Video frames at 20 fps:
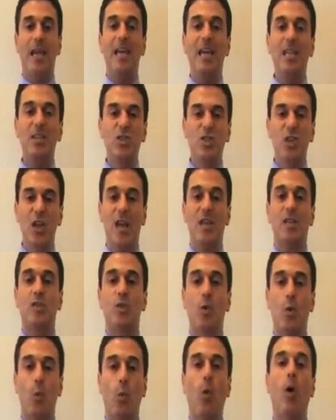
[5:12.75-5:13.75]
it
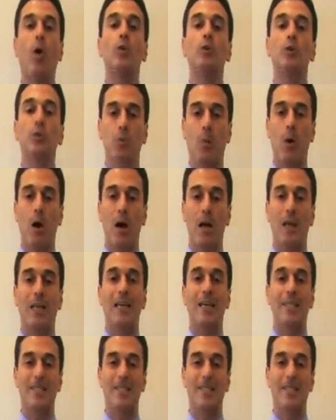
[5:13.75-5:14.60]
just won't work,